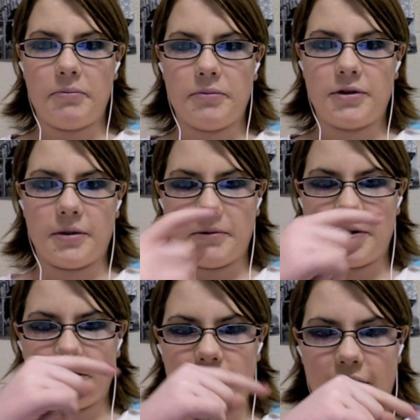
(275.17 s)

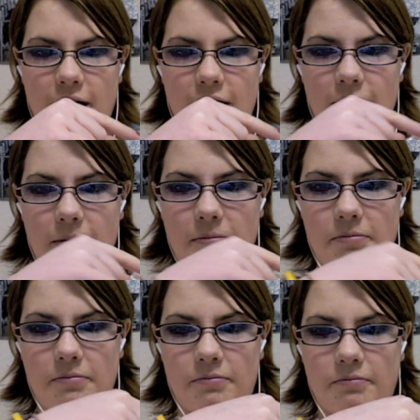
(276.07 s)
Subscribe.
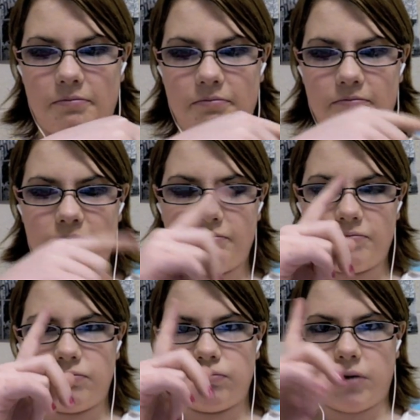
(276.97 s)

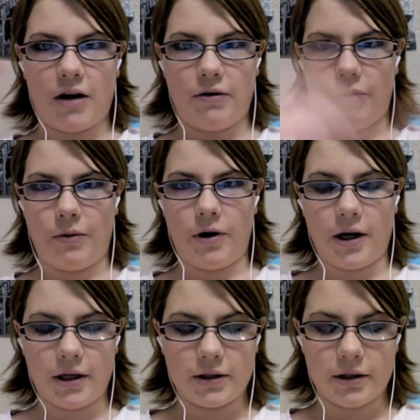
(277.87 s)
I don't know where it
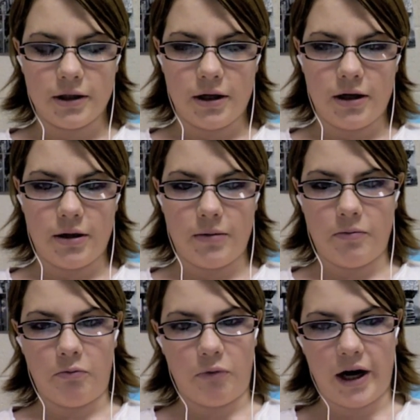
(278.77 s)
is.
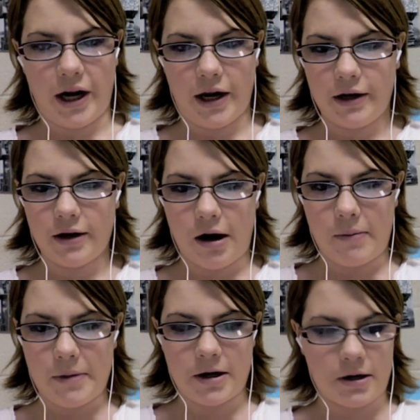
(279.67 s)
Rate,
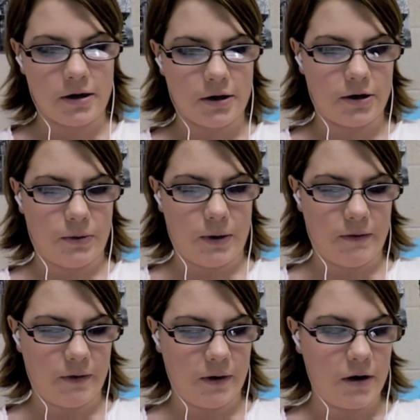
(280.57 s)
comment, do
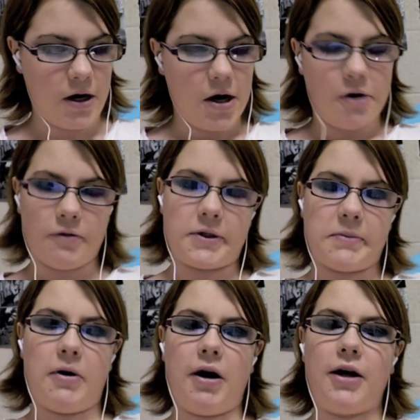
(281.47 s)
whatever,
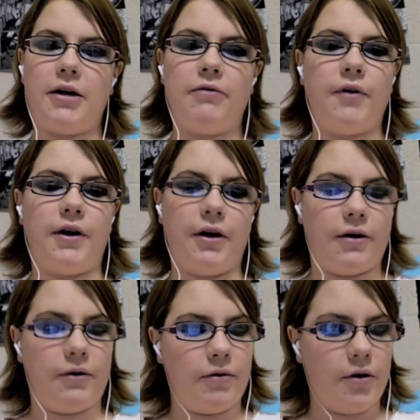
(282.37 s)
respond to the
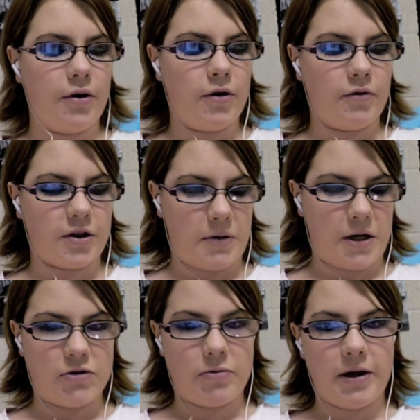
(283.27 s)
video.
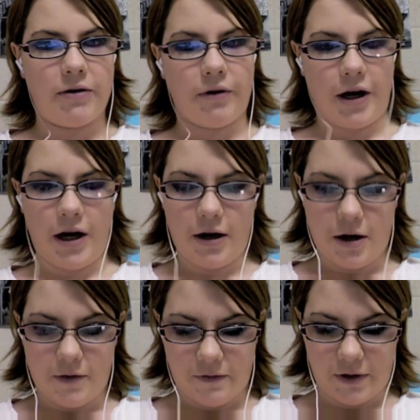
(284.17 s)
Response would be great
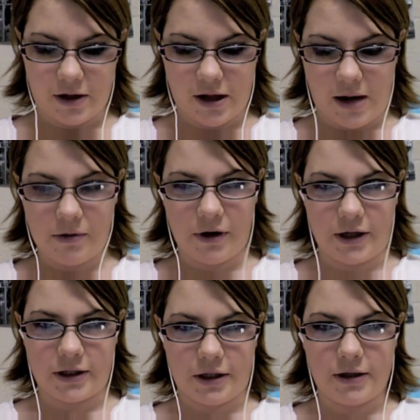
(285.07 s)
for the
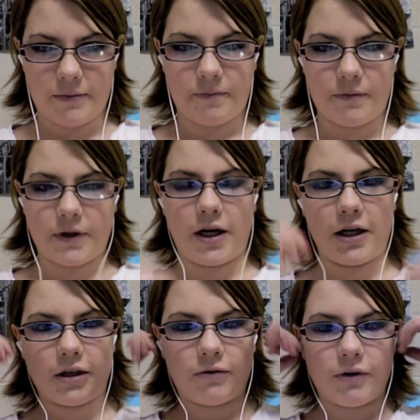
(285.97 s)
collaboration. And I
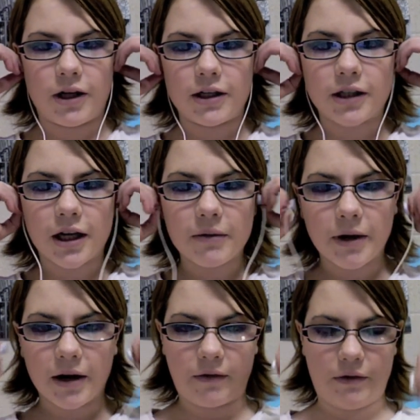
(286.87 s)
just realized that my
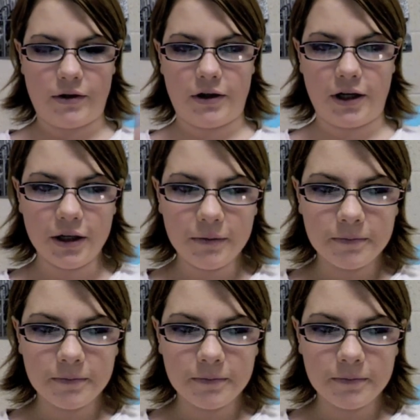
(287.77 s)
headphones are in.